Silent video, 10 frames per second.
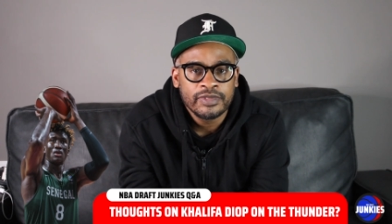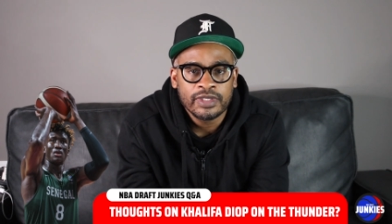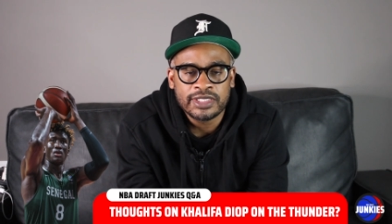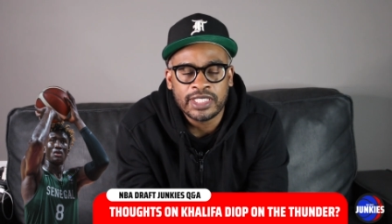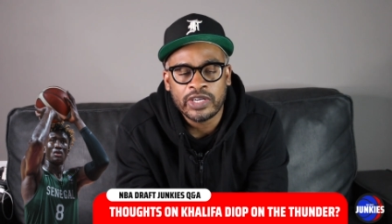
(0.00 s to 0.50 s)

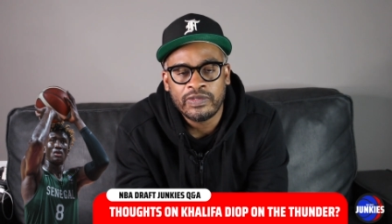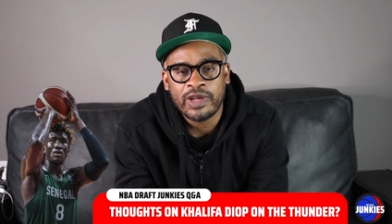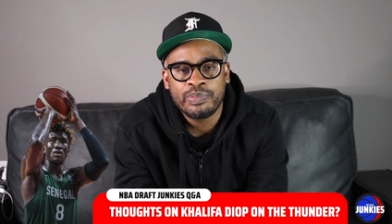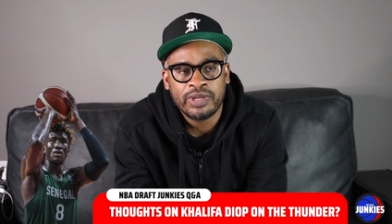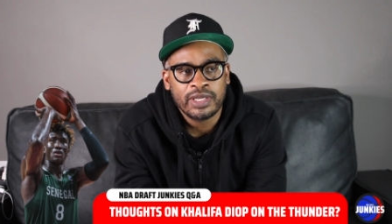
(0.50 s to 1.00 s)
a second
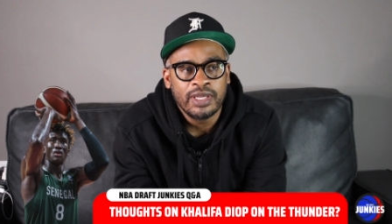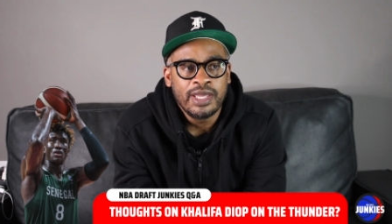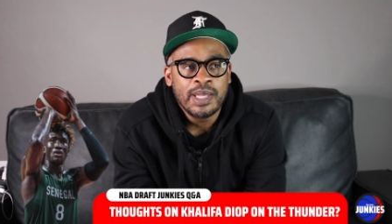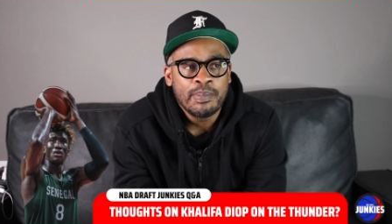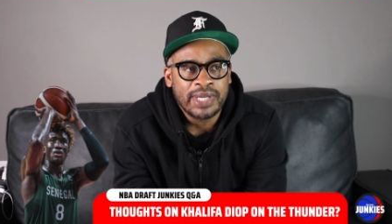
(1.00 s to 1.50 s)
round pick.
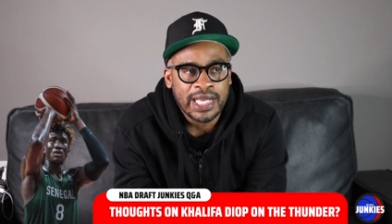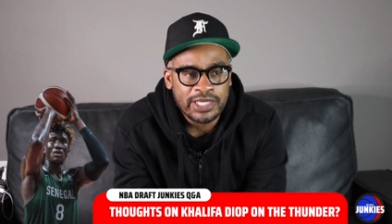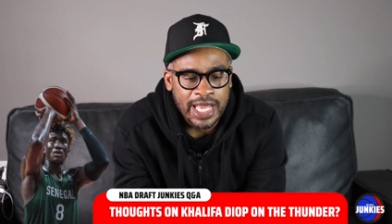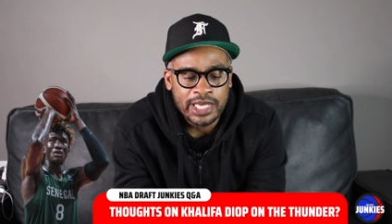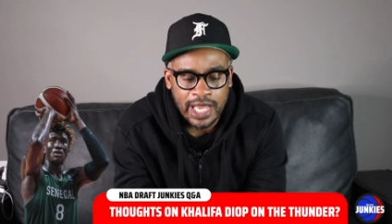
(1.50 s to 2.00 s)
But I,
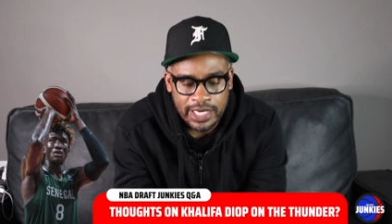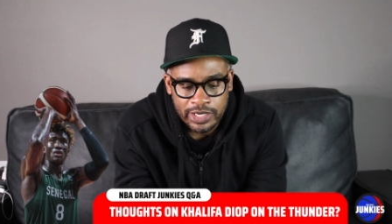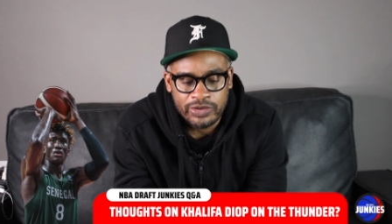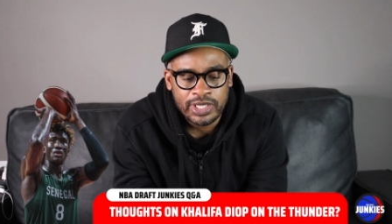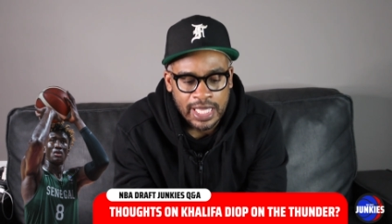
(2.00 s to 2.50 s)
I, I
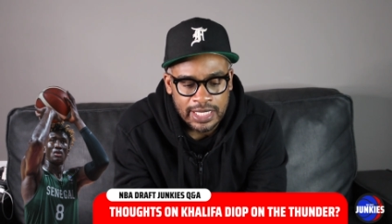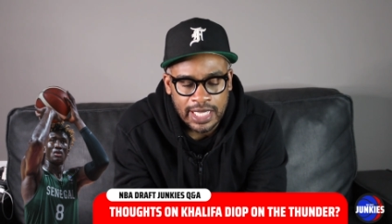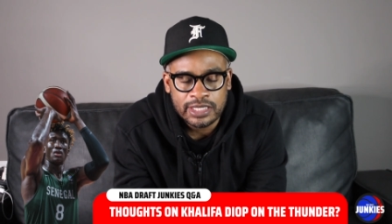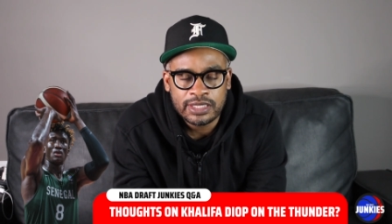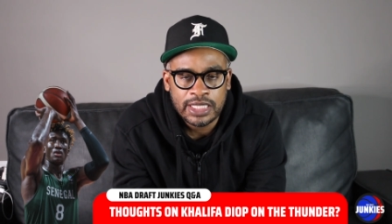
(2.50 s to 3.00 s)
agree.
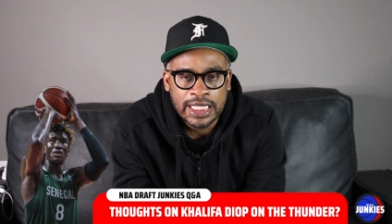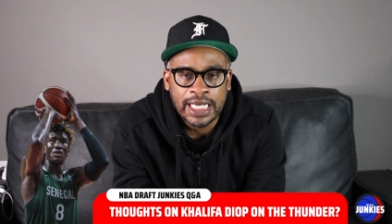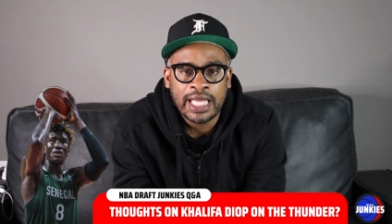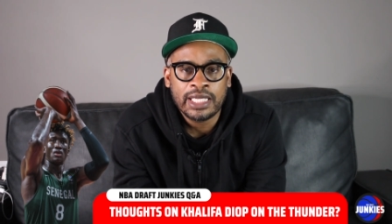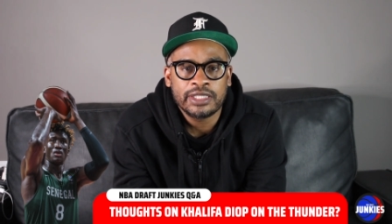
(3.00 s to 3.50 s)
I, I see,
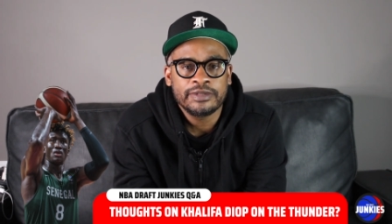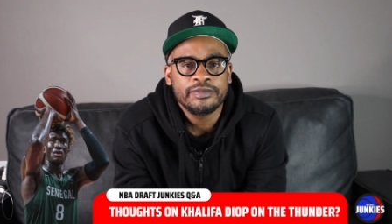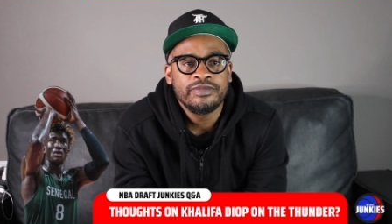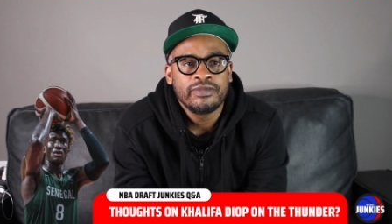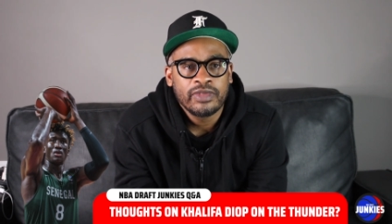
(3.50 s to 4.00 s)
like,
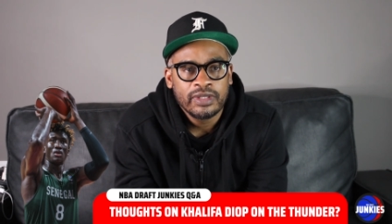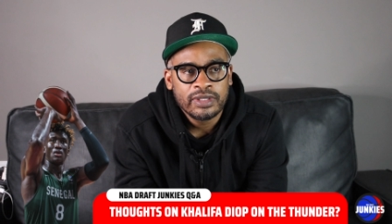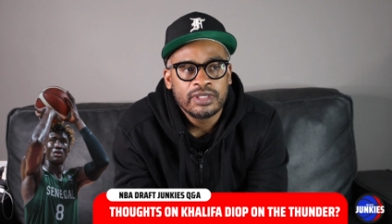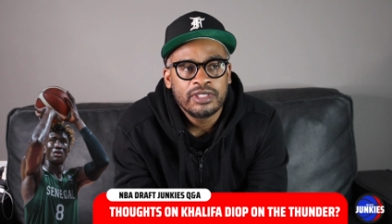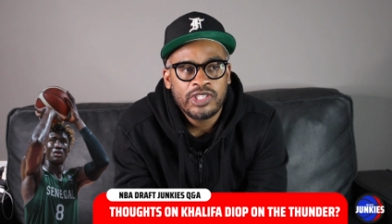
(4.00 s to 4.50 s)

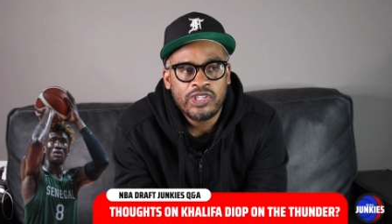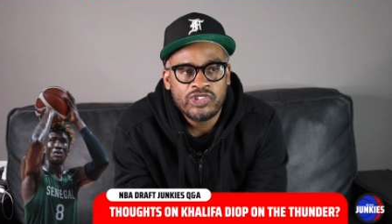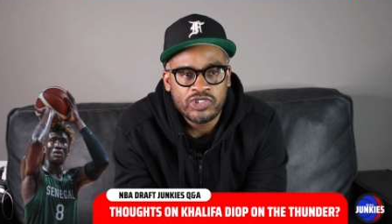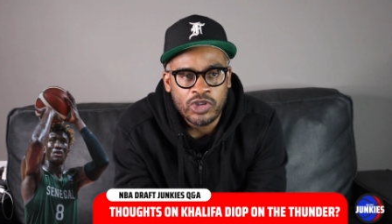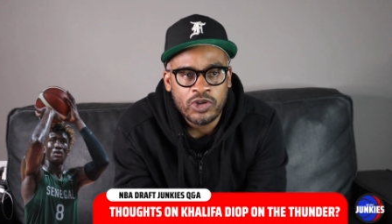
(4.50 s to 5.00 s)
he
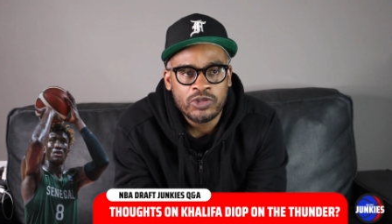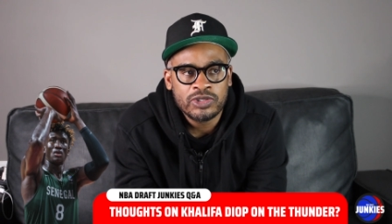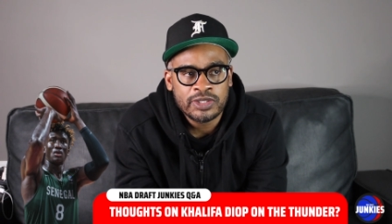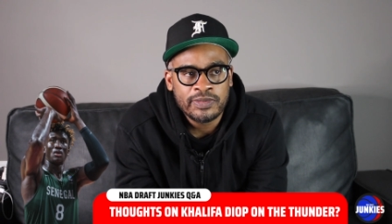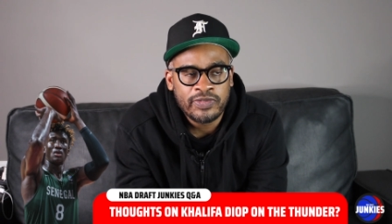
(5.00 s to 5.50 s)

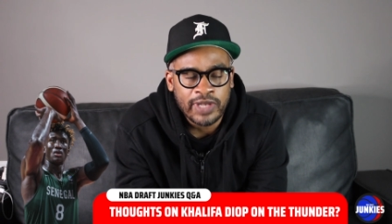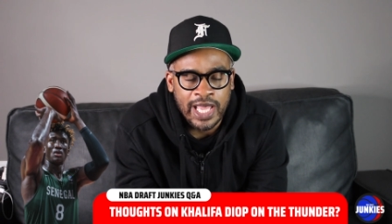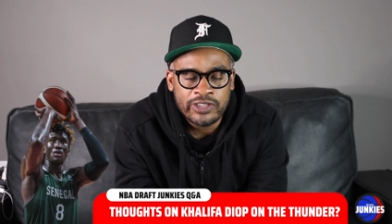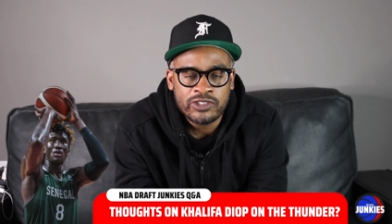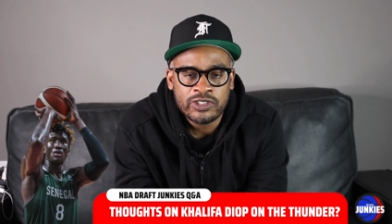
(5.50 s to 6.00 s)
shows some
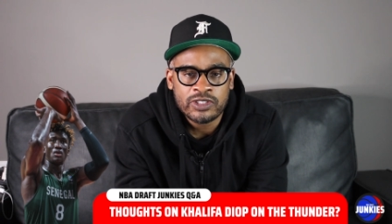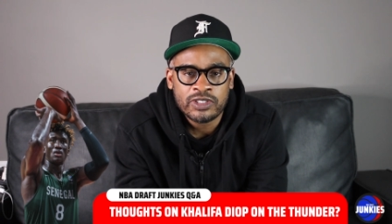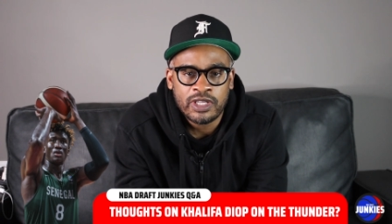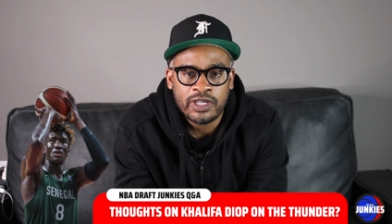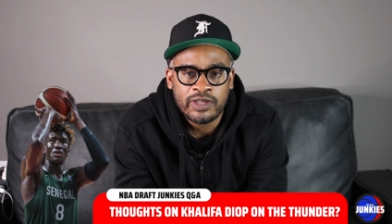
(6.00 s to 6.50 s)
flashes
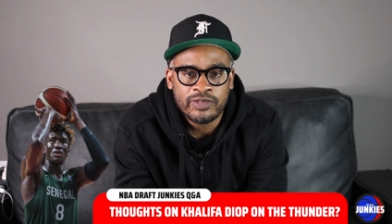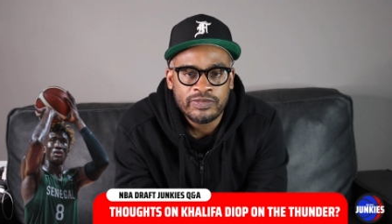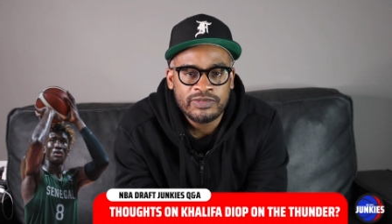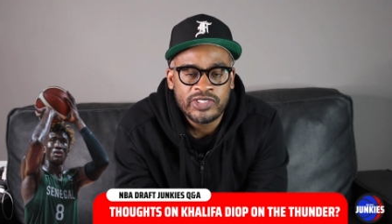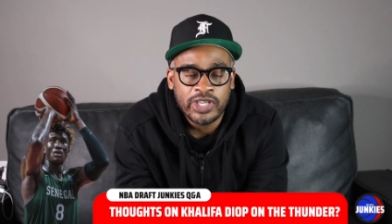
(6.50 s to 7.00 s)
of
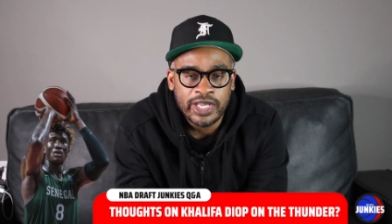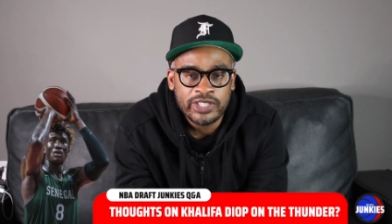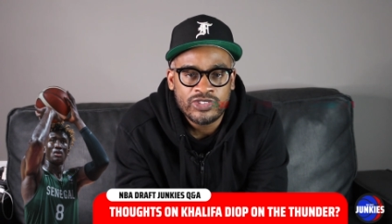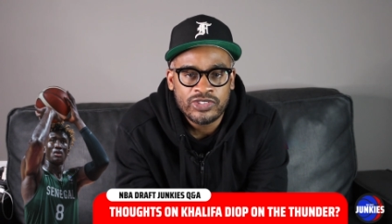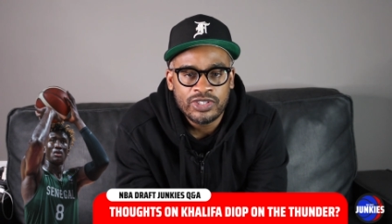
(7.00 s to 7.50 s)

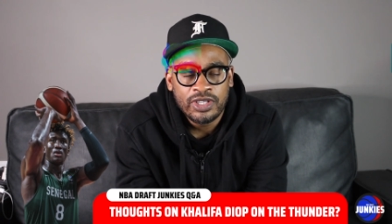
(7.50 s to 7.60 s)
touch.